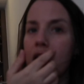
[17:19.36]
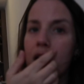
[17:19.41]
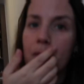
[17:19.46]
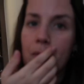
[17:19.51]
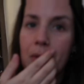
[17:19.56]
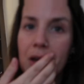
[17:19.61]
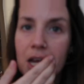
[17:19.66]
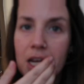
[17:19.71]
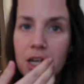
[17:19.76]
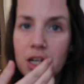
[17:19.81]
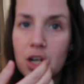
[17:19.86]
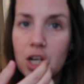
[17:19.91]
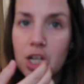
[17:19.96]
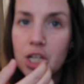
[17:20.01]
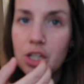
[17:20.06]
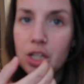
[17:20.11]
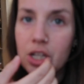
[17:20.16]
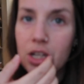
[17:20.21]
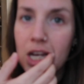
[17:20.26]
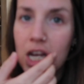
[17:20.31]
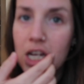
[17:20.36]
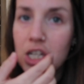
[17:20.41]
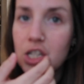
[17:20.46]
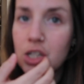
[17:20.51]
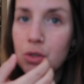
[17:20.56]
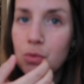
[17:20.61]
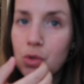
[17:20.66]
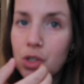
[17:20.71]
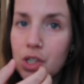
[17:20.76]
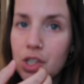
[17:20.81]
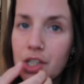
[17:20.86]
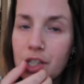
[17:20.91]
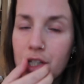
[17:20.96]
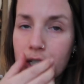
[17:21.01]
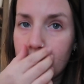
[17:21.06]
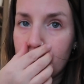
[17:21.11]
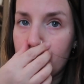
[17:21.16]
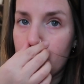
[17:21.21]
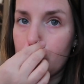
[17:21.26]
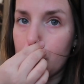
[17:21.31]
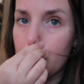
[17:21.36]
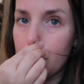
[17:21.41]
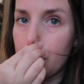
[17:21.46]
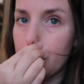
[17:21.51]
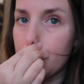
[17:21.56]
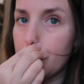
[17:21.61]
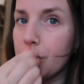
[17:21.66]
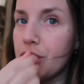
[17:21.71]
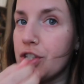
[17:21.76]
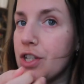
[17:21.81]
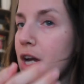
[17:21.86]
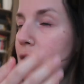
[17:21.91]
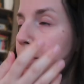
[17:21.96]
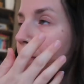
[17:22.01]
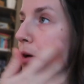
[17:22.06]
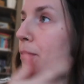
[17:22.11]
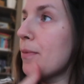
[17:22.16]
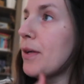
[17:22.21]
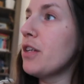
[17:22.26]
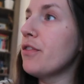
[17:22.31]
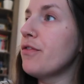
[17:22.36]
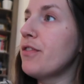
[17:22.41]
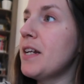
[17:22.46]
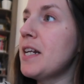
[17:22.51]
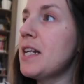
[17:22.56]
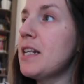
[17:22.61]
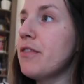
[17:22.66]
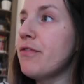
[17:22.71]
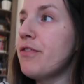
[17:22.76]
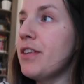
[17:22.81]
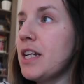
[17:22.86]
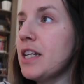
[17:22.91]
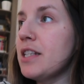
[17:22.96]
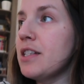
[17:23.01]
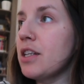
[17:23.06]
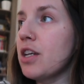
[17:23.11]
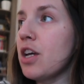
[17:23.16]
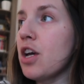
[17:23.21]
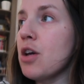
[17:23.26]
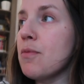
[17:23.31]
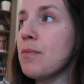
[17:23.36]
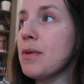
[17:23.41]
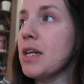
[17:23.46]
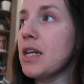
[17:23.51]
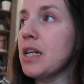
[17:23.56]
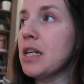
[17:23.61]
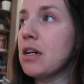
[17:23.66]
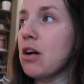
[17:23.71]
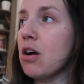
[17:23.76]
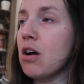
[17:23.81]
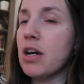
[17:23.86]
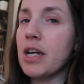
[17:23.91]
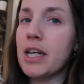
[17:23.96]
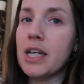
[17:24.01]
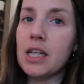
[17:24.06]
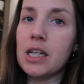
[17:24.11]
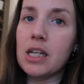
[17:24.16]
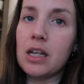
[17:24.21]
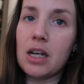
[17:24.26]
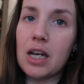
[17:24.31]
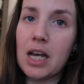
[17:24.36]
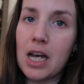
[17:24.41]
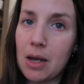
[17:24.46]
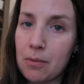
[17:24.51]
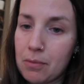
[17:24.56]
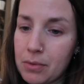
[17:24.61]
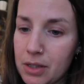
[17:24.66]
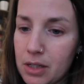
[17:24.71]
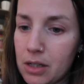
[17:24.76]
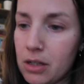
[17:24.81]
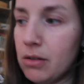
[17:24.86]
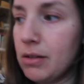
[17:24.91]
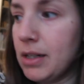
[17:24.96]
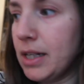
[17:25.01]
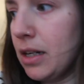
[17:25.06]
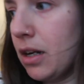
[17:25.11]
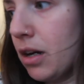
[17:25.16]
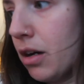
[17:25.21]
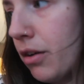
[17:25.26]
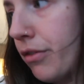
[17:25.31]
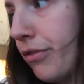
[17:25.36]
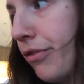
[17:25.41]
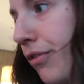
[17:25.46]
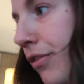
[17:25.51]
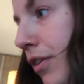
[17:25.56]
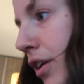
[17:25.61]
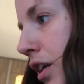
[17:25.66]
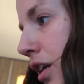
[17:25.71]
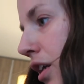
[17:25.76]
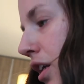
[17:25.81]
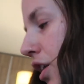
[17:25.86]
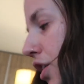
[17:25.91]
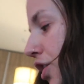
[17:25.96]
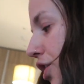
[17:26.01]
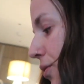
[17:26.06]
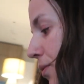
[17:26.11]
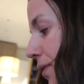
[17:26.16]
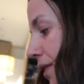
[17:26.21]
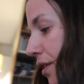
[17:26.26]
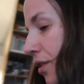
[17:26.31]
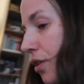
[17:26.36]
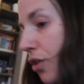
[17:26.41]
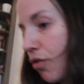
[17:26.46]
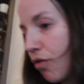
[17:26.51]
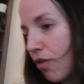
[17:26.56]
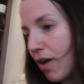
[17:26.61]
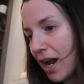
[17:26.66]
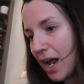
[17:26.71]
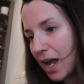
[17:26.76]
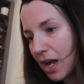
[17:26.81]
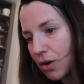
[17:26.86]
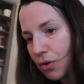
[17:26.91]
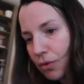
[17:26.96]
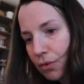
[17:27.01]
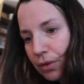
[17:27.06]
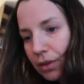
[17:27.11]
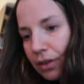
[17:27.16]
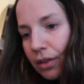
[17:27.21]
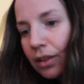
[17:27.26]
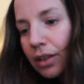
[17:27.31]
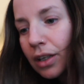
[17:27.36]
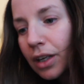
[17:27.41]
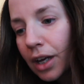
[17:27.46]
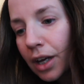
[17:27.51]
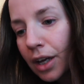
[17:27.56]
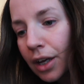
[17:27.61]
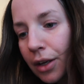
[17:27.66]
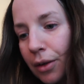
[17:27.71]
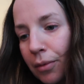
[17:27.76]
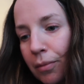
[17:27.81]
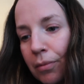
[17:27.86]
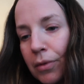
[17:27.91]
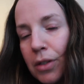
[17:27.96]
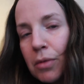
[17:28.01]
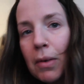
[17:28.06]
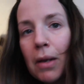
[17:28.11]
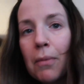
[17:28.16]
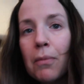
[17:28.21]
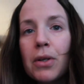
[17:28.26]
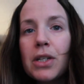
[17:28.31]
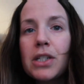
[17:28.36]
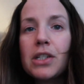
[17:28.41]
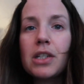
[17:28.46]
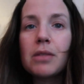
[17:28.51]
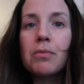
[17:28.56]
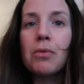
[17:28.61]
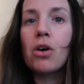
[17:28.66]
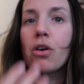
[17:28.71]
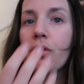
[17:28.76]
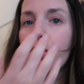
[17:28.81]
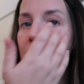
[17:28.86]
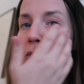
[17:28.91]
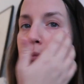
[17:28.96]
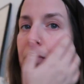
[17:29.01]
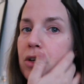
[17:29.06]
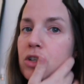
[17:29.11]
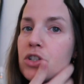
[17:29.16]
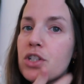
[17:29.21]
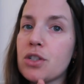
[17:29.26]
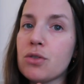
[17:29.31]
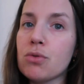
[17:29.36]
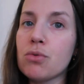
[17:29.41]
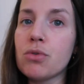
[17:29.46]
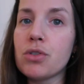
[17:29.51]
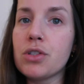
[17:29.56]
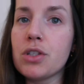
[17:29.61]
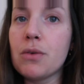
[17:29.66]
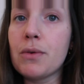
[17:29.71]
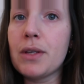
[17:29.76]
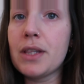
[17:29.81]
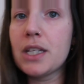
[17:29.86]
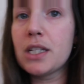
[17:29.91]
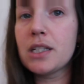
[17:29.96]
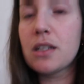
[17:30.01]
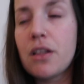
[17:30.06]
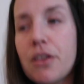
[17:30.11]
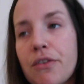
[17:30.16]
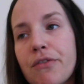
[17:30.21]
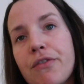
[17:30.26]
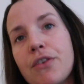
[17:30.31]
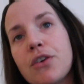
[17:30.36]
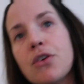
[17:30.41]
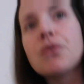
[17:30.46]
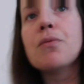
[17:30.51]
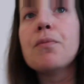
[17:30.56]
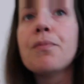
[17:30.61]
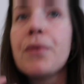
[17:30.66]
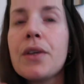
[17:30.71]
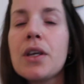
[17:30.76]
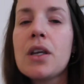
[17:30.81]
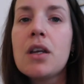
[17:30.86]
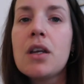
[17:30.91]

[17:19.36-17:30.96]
And I actually wanted to just chat about it because Vanessa Kirby, I absolutely love. She was in The Crown, she played Princess Margaret, but she's also in this other film